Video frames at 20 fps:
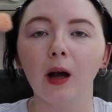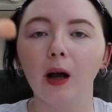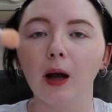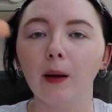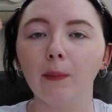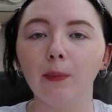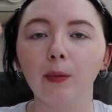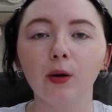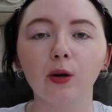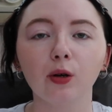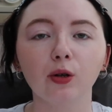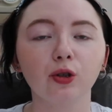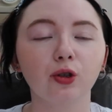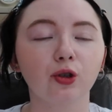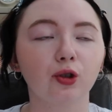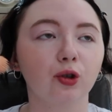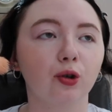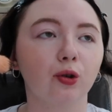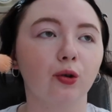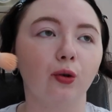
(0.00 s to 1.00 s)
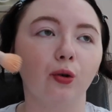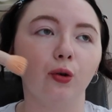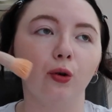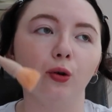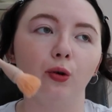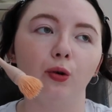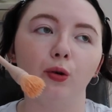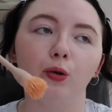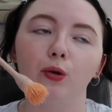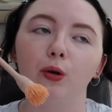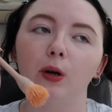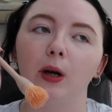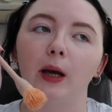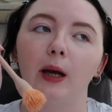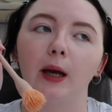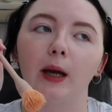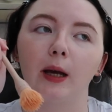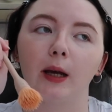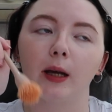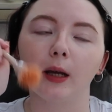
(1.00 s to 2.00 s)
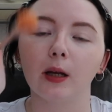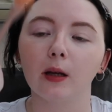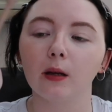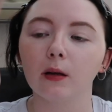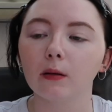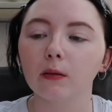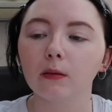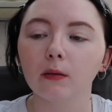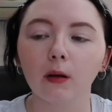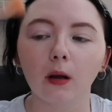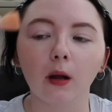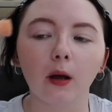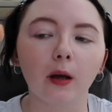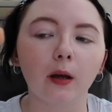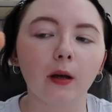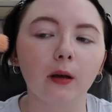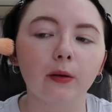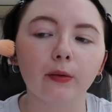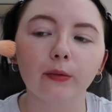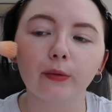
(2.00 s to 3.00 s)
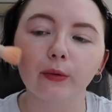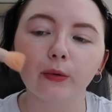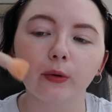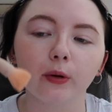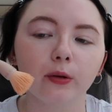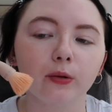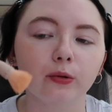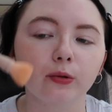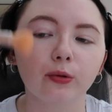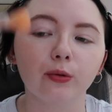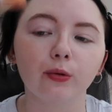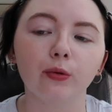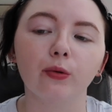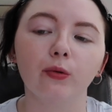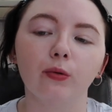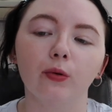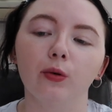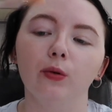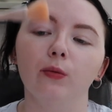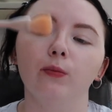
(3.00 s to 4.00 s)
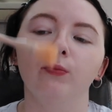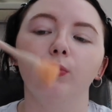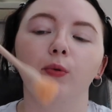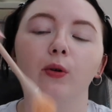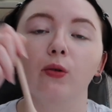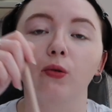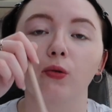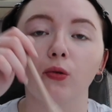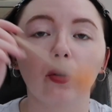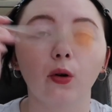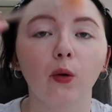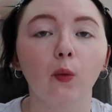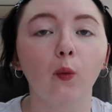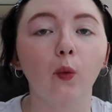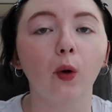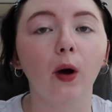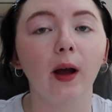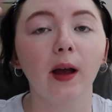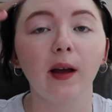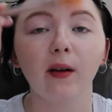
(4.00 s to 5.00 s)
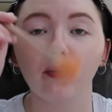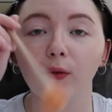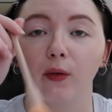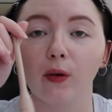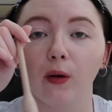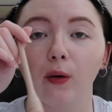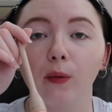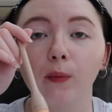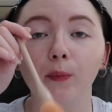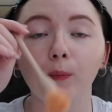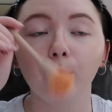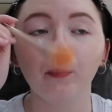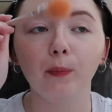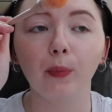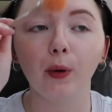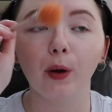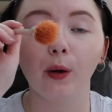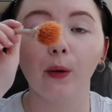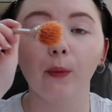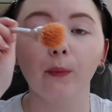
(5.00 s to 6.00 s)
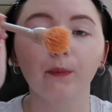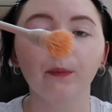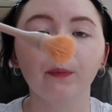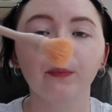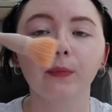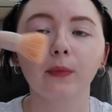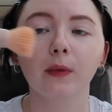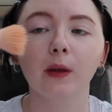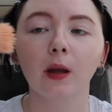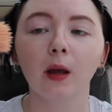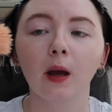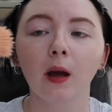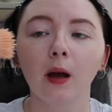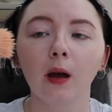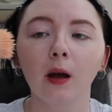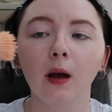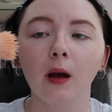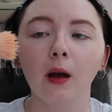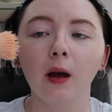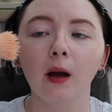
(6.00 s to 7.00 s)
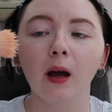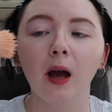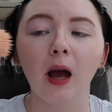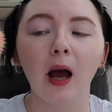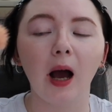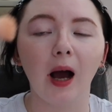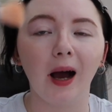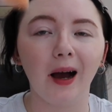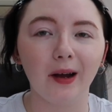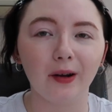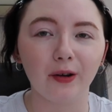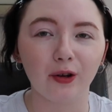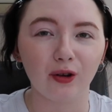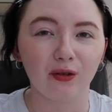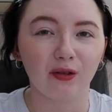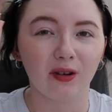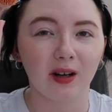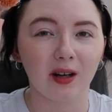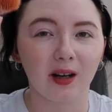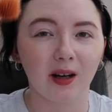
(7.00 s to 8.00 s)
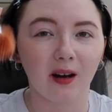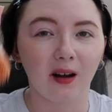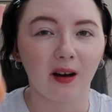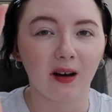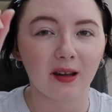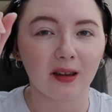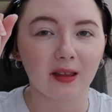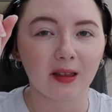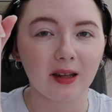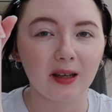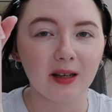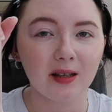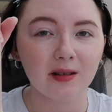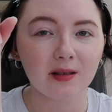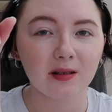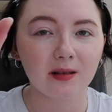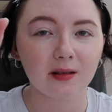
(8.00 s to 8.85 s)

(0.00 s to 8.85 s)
a blush or a like contour or bronzer, whatever. But I do really like this.